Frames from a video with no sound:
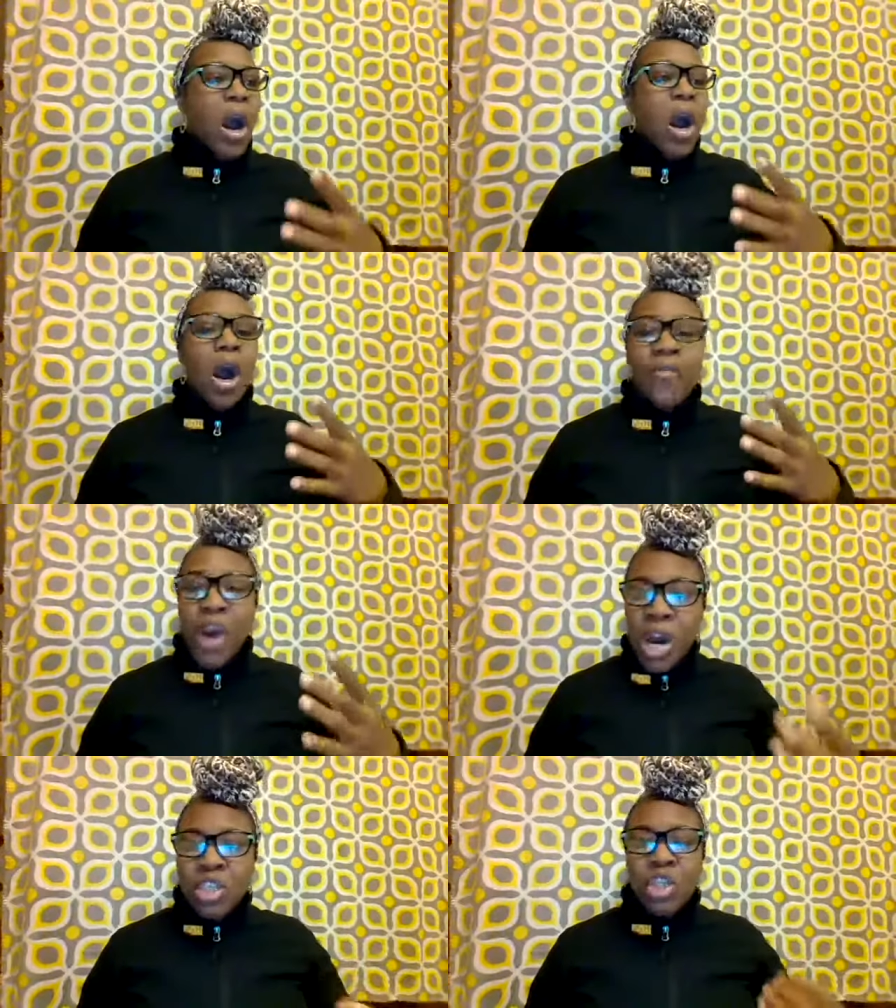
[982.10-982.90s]
of
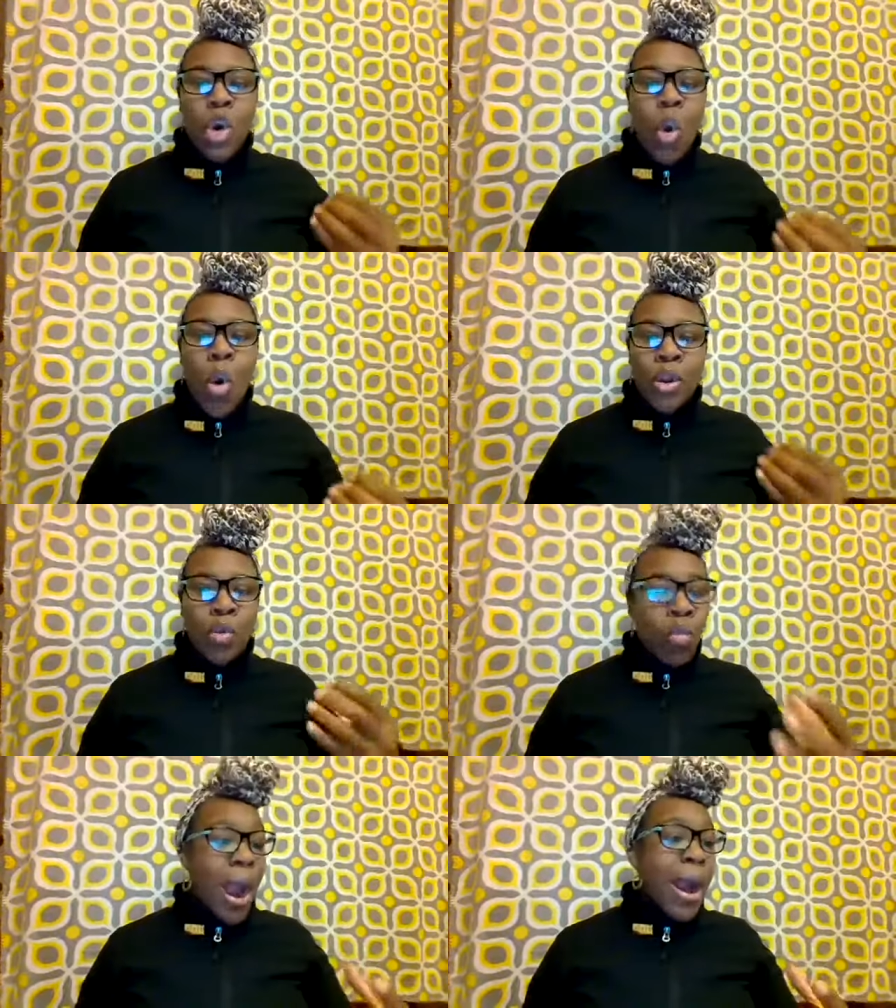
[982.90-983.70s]
us going
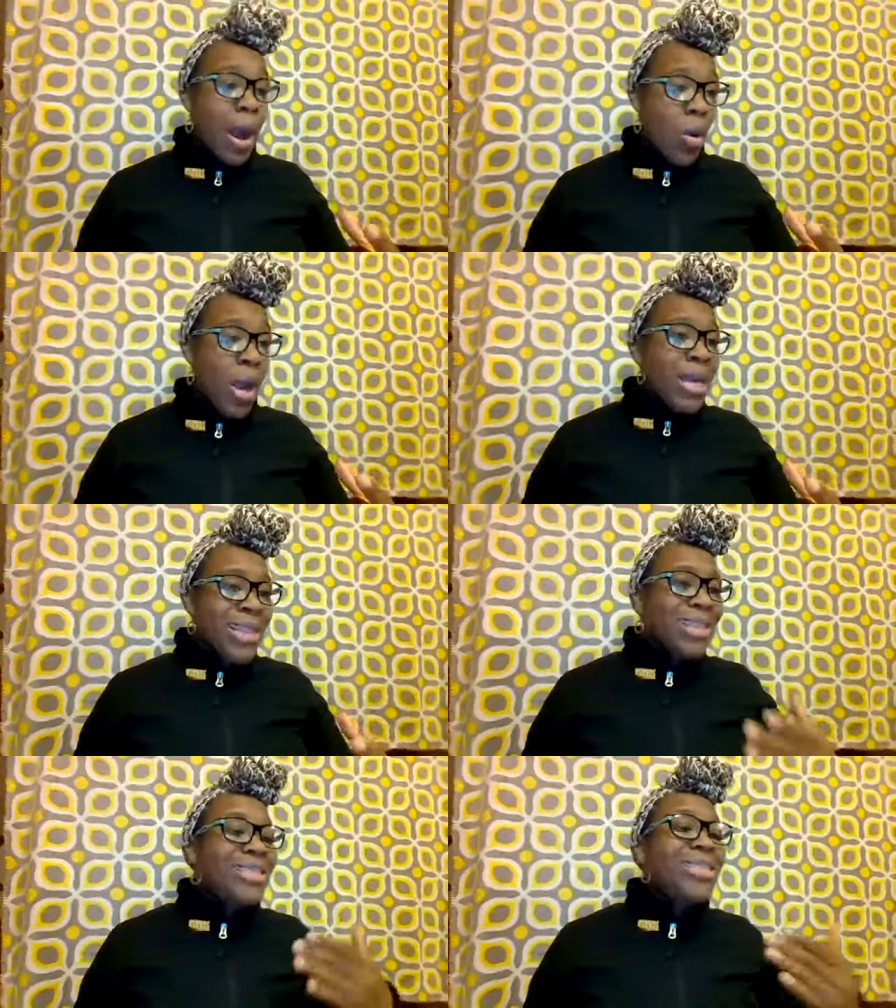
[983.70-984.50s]
around
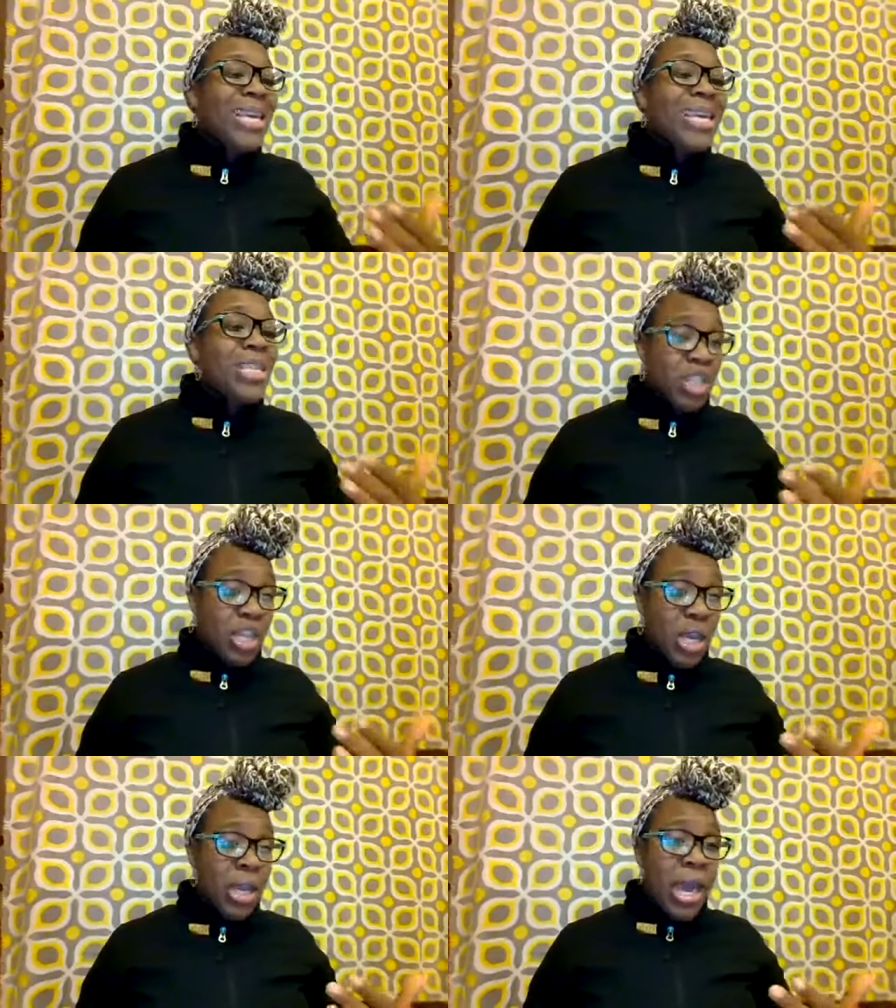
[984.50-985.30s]
that's
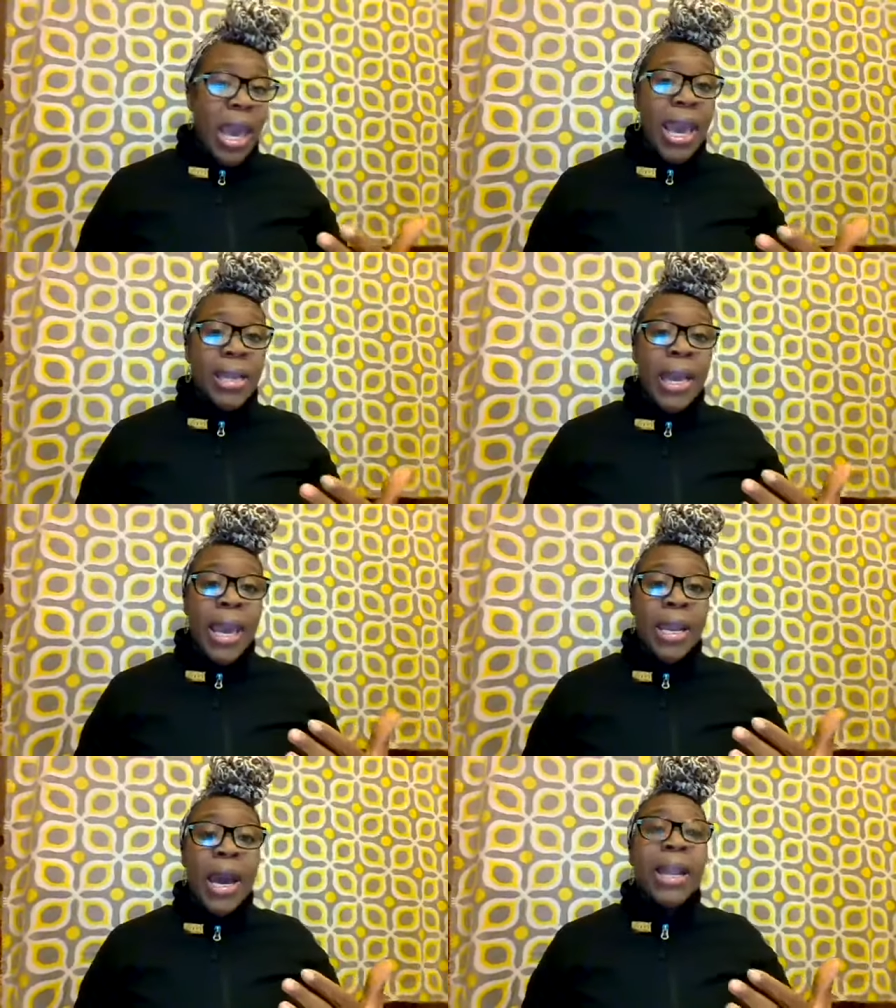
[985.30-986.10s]
teaching and
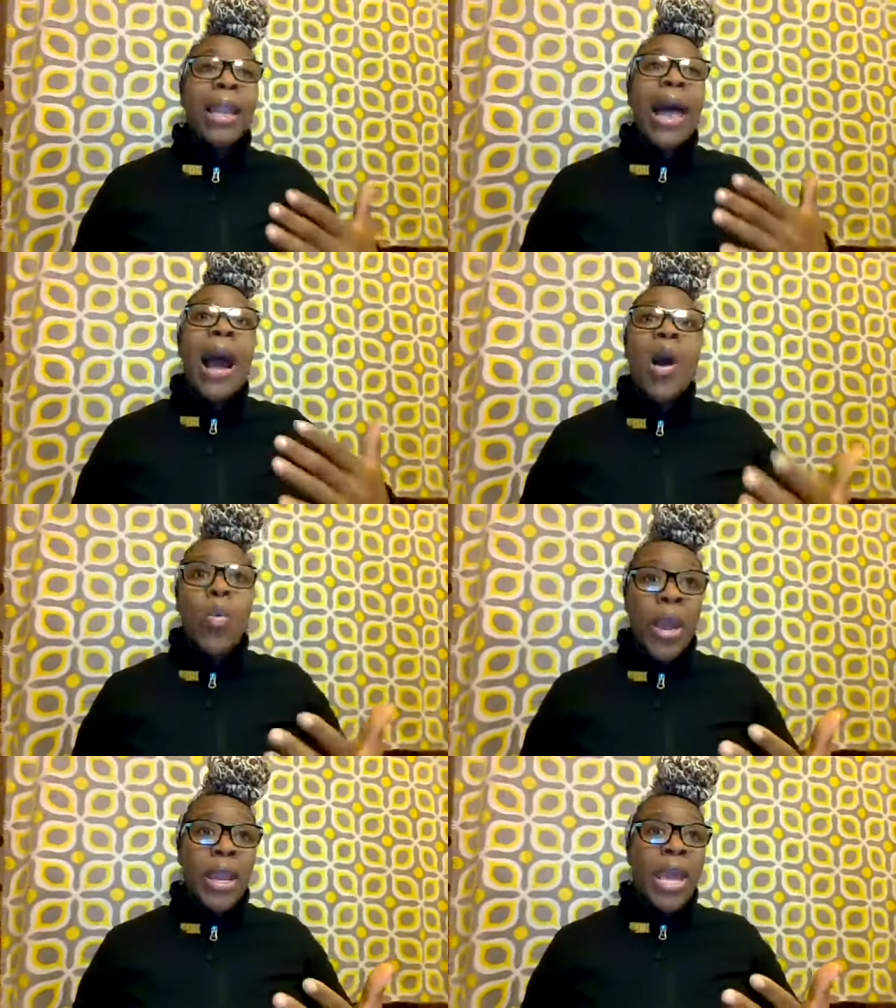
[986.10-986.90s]
and
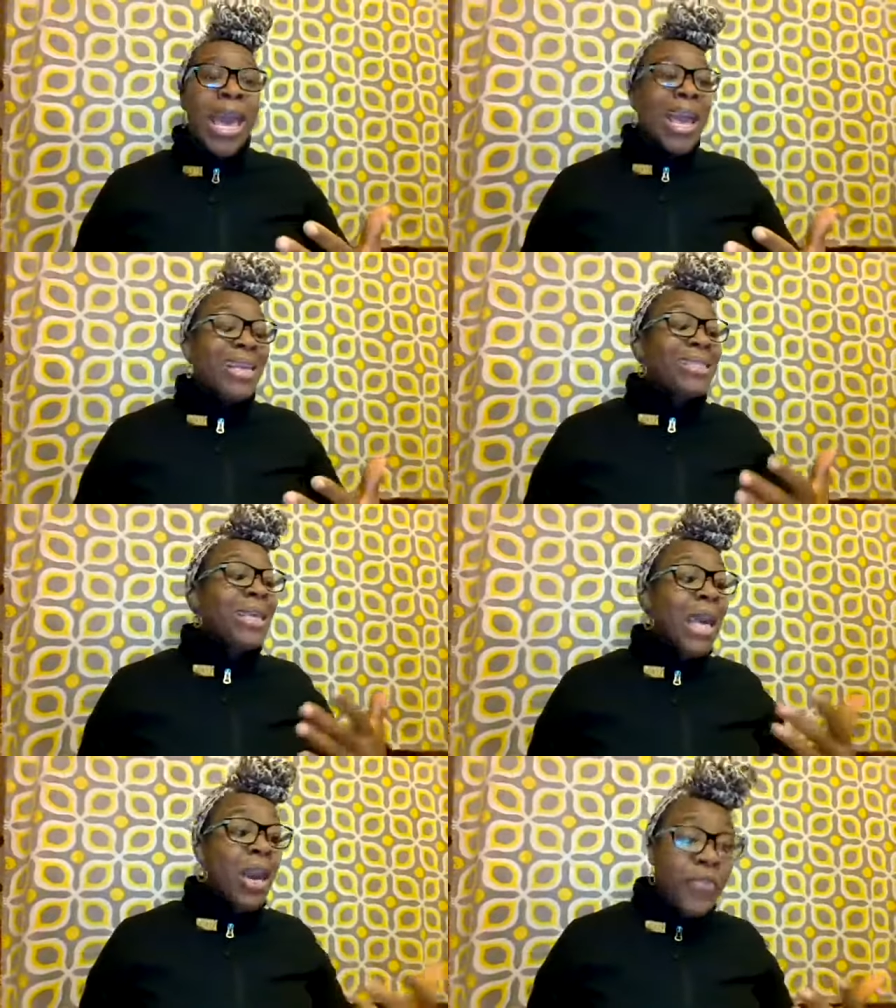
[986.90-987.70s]
allowing and is
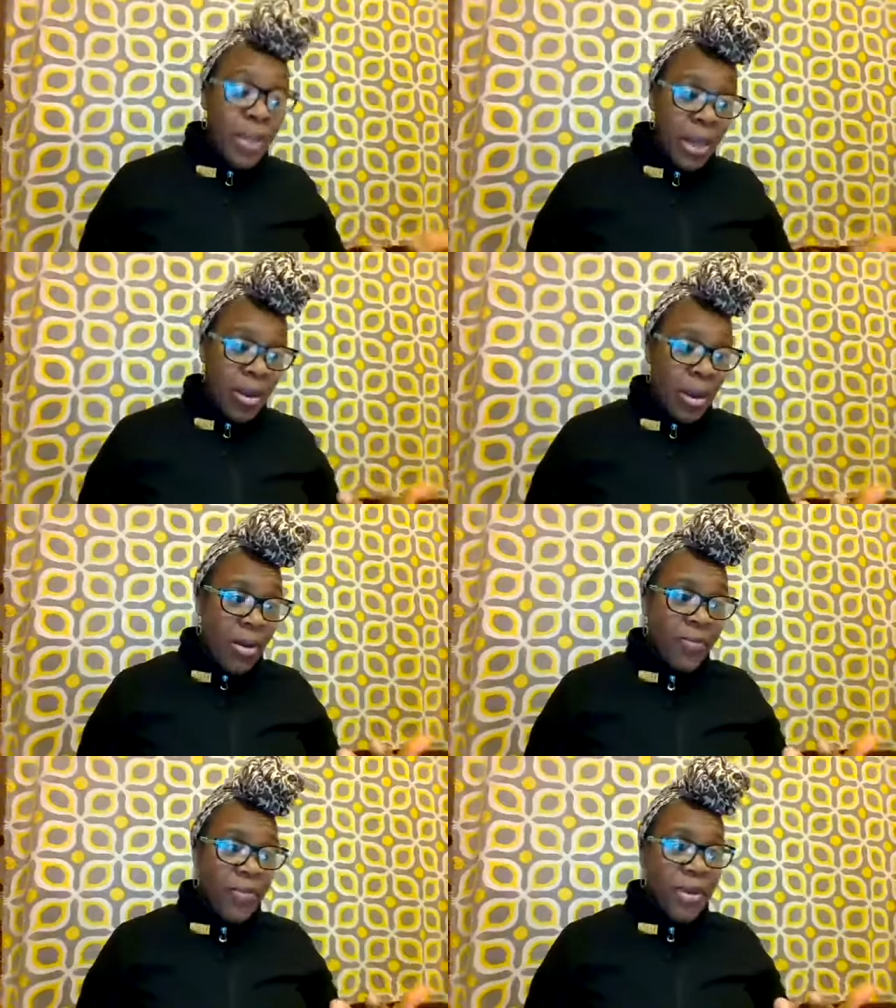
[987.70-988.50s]
gifted enough